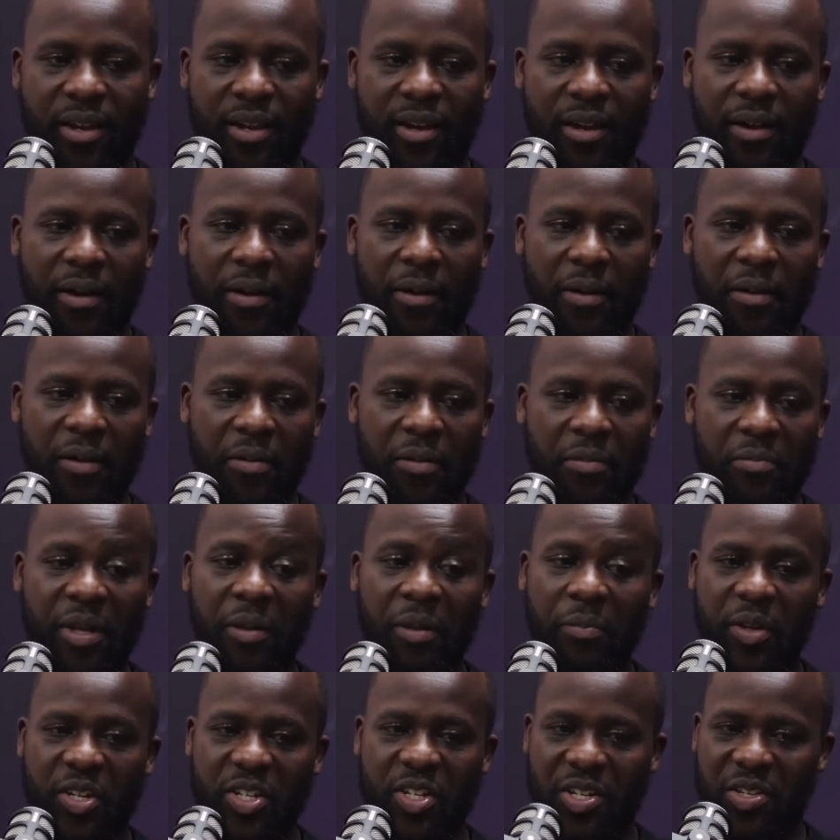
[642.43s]
Male
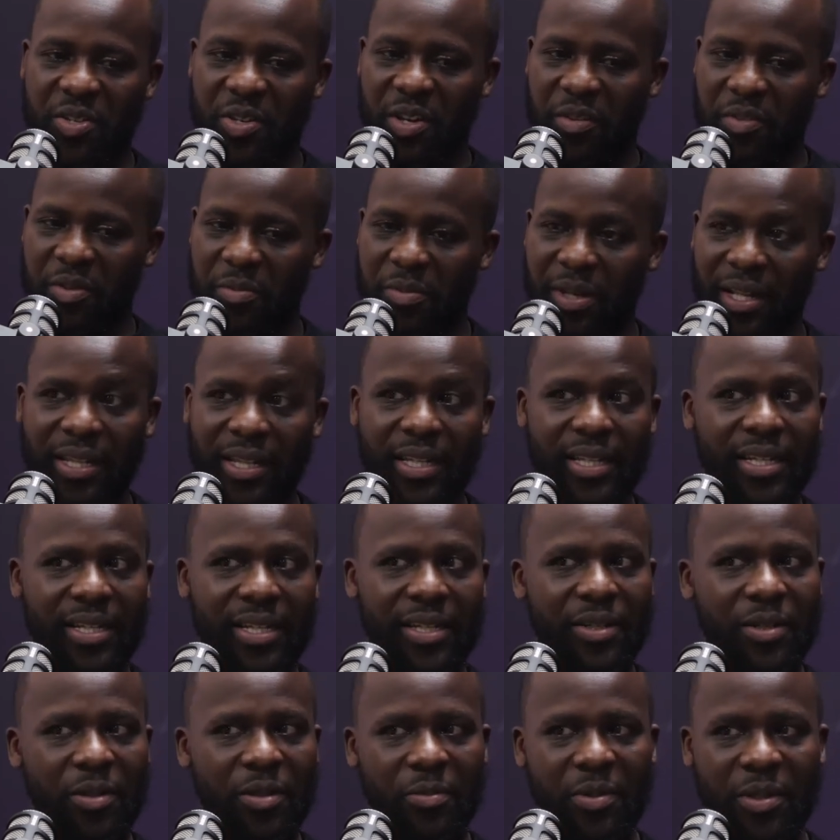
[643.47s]
patients, you have to be a
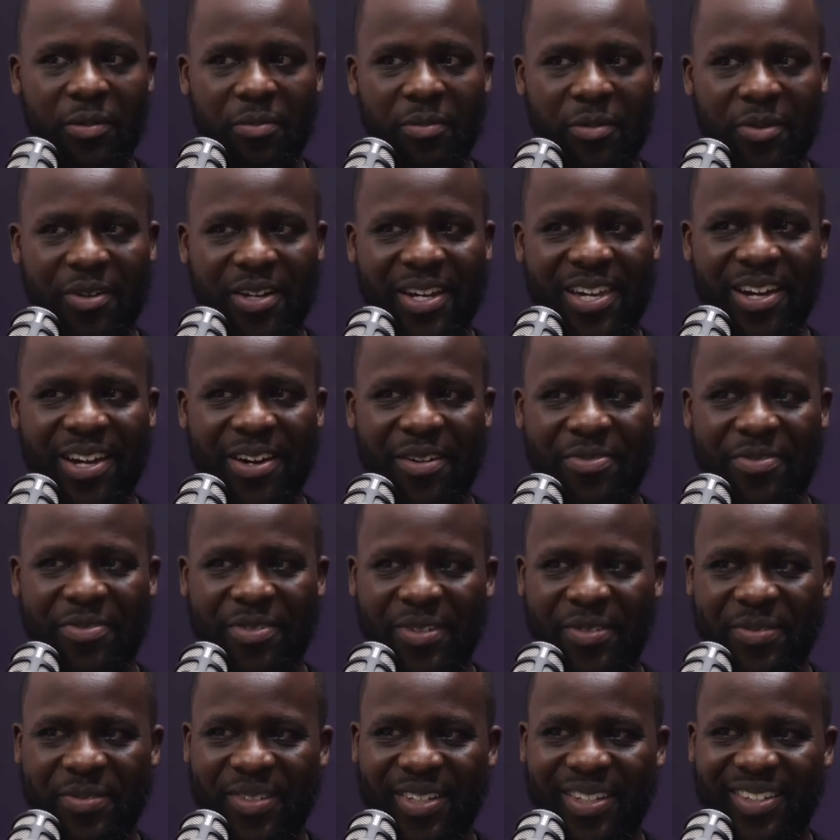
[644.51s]
little bit more
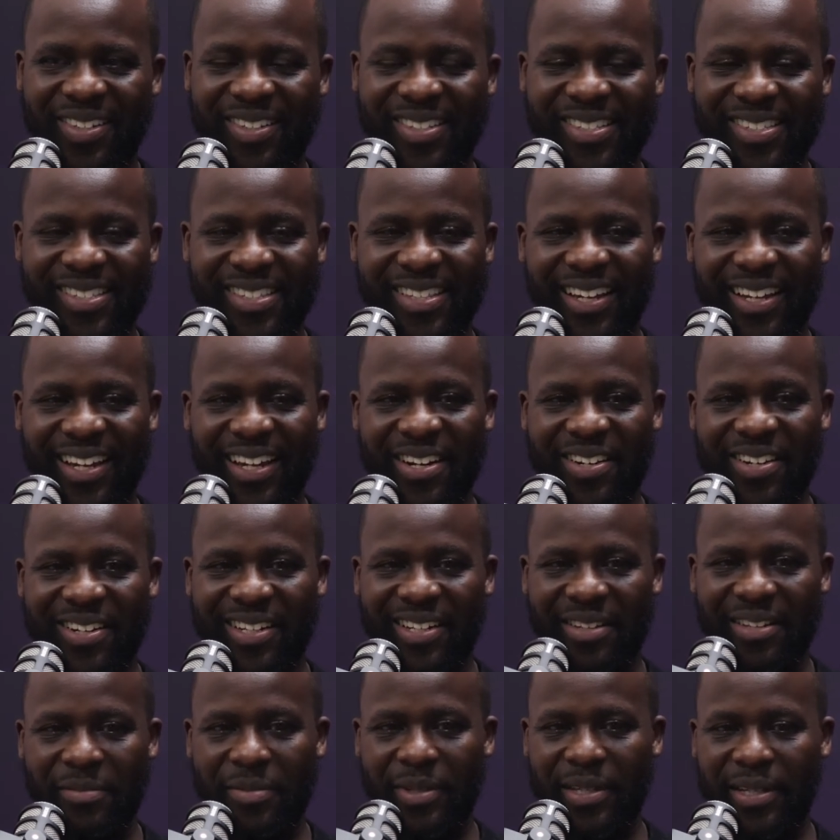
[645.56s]
careful because they can
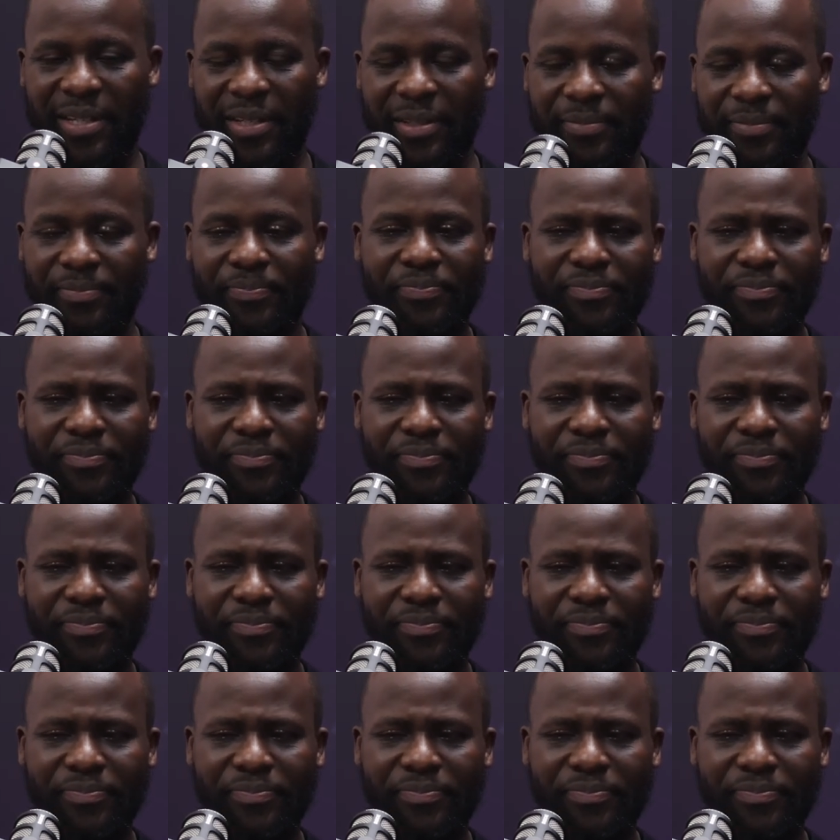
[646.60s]
really be